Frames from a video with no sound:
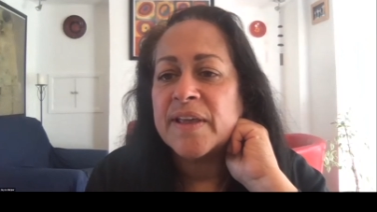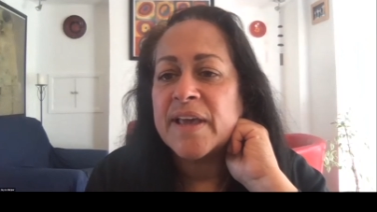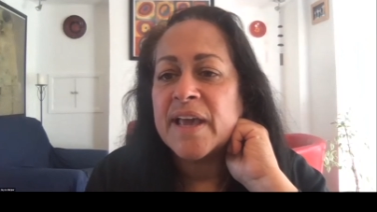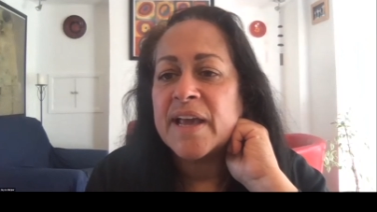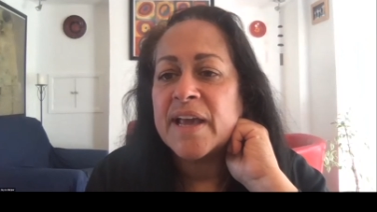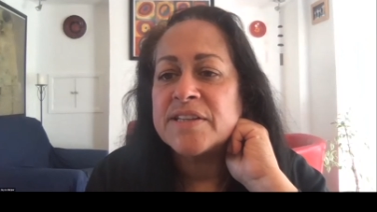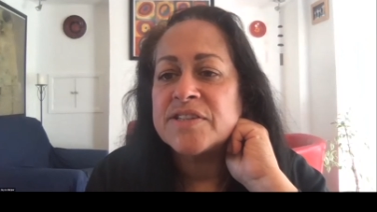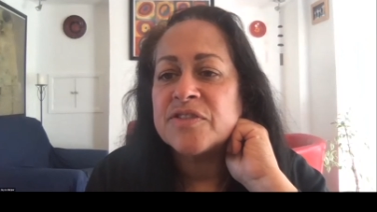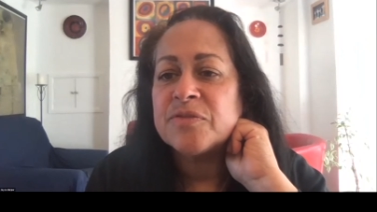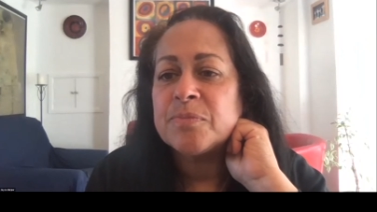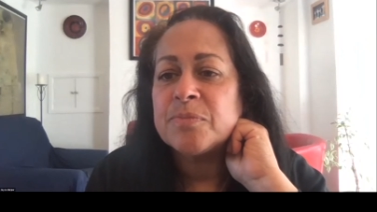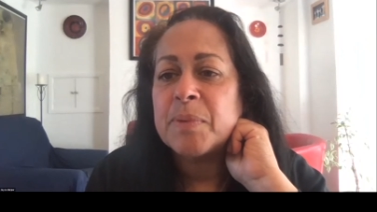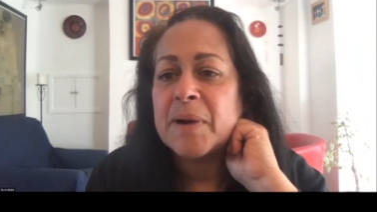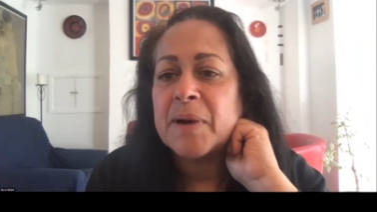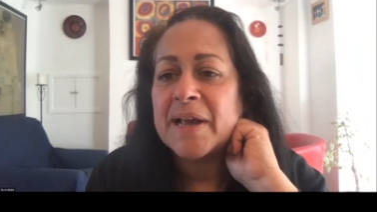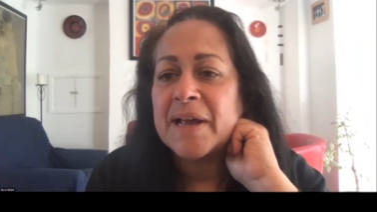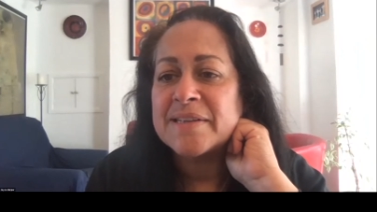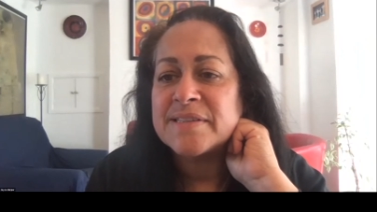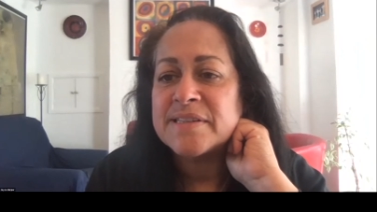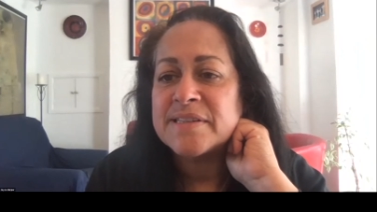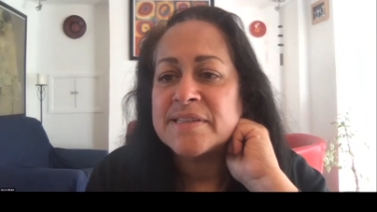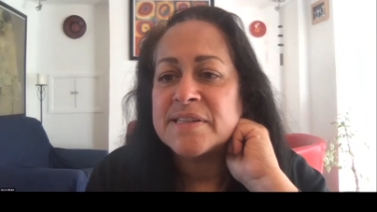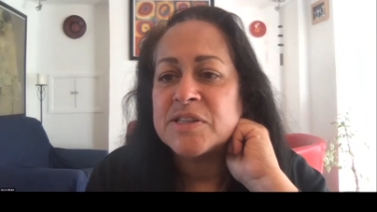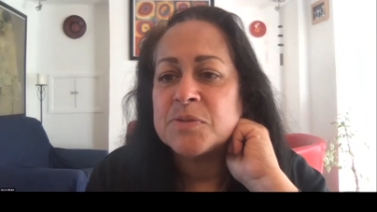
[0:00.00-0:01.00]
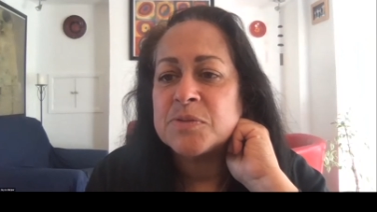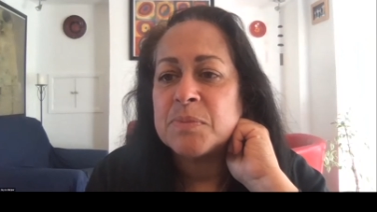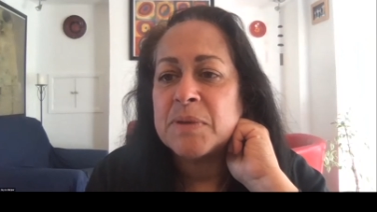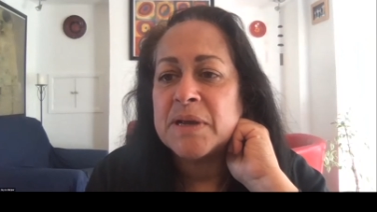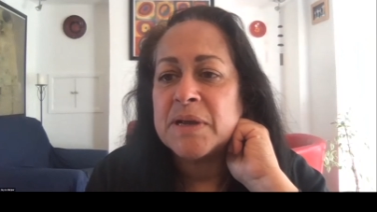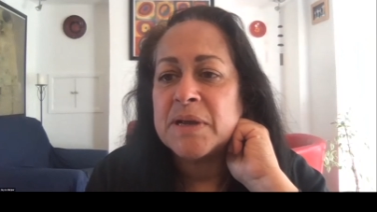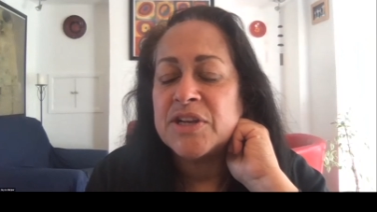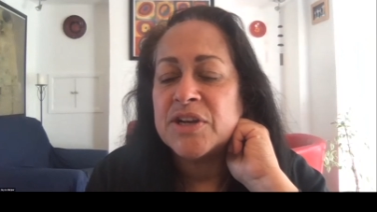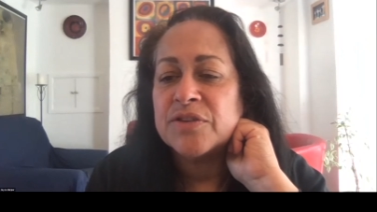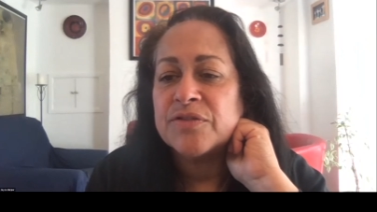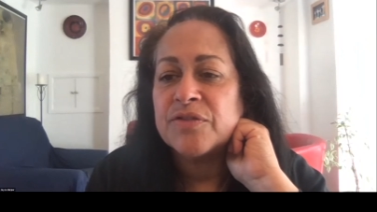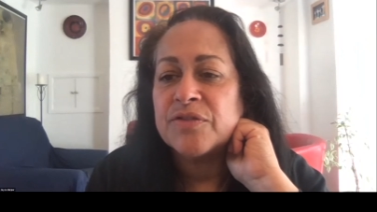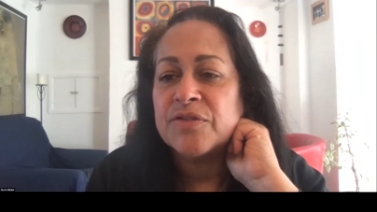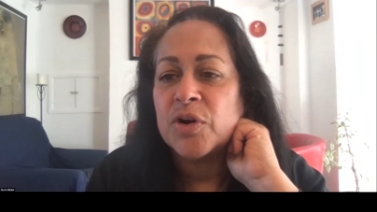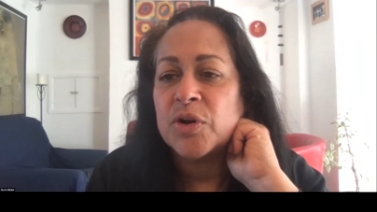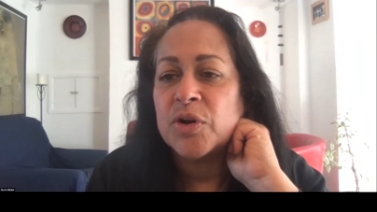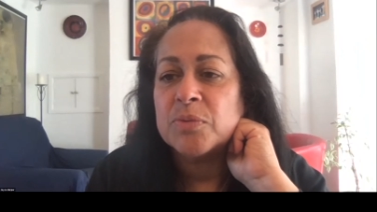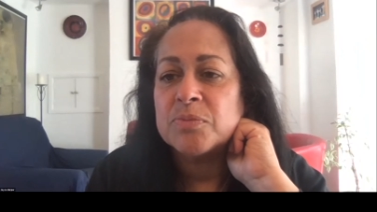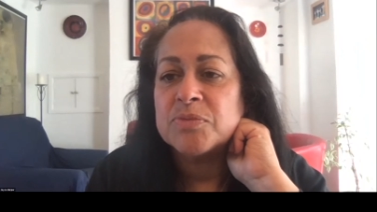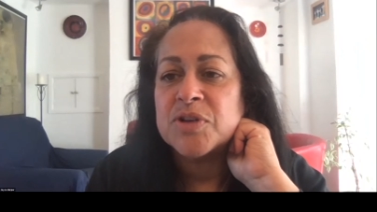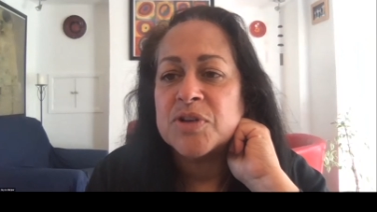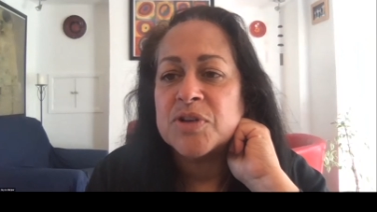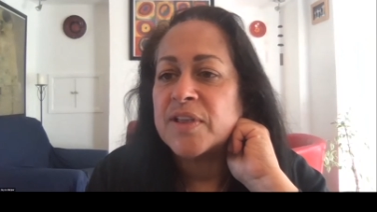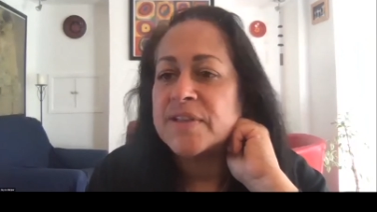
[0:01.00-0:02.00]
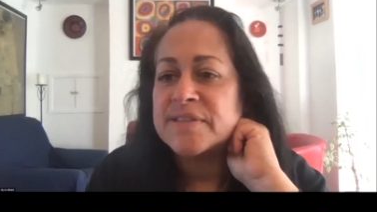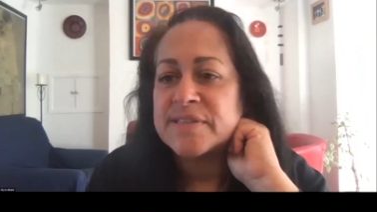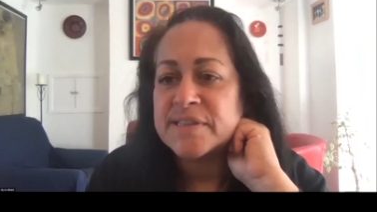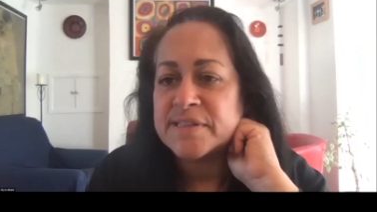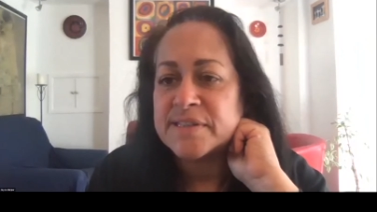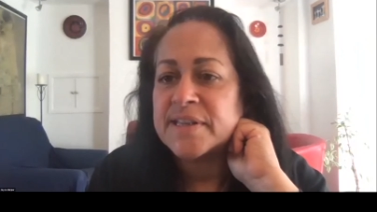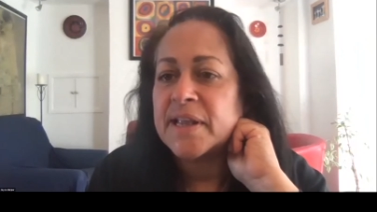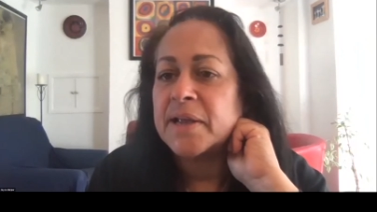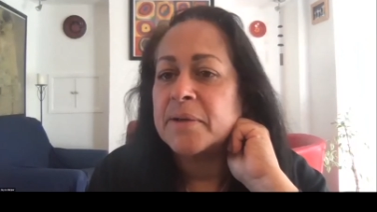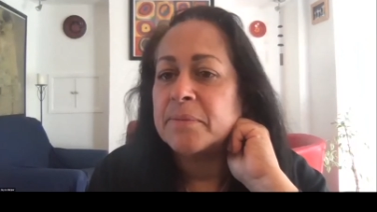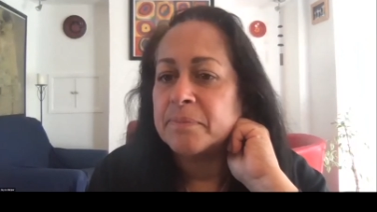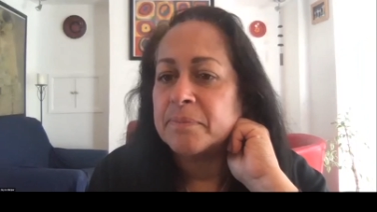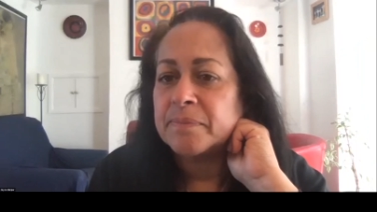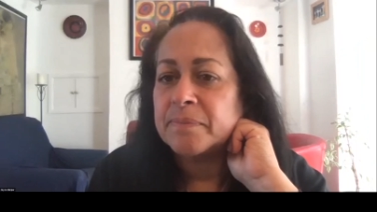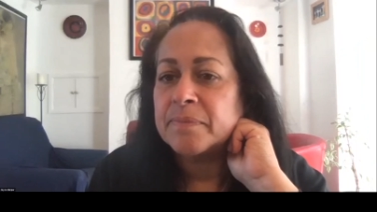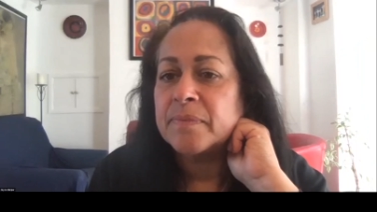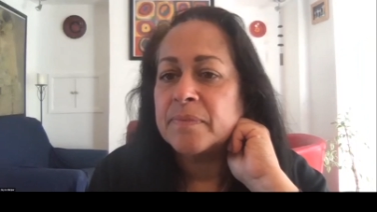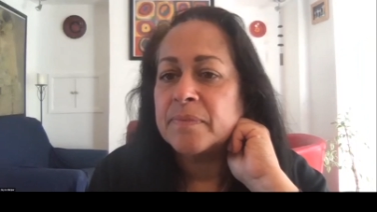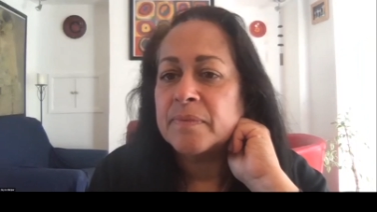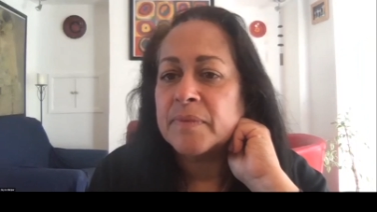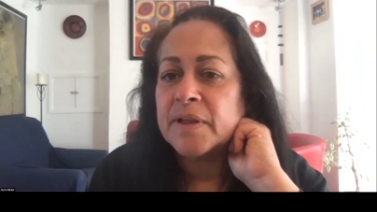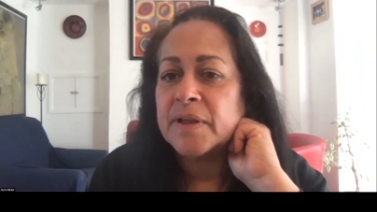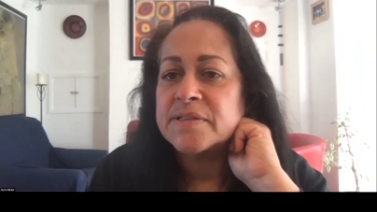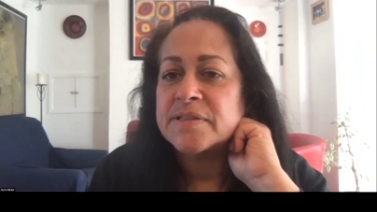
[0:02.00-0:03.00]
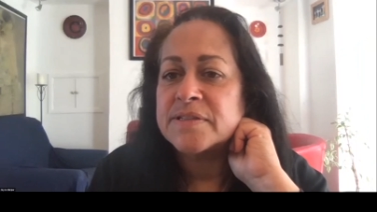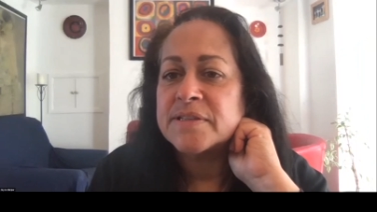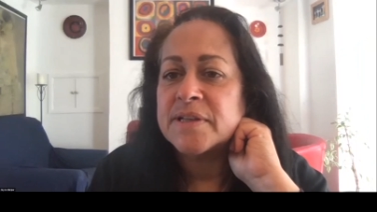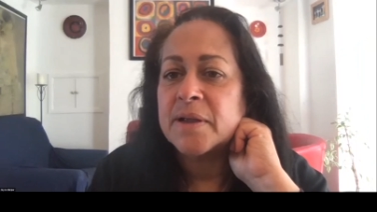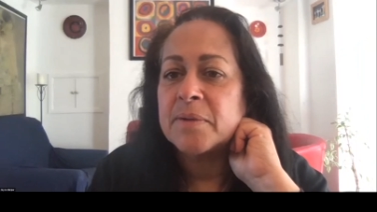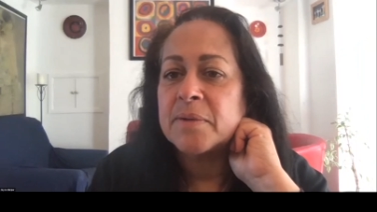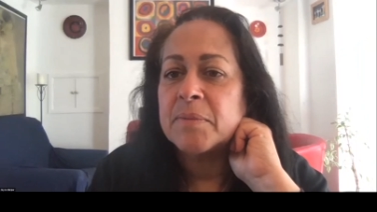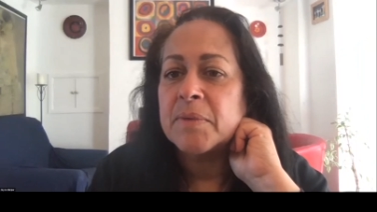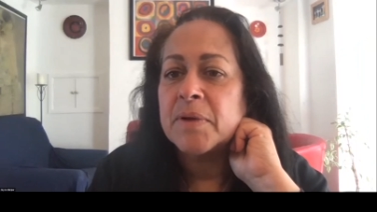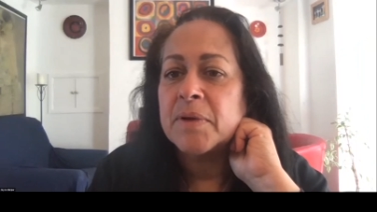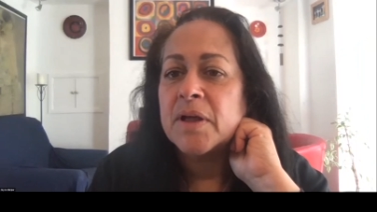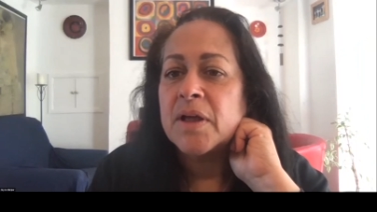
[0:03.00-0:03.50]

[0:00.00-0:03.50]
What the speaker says: case of Blastocyst media volume? So that's the same. That's the same.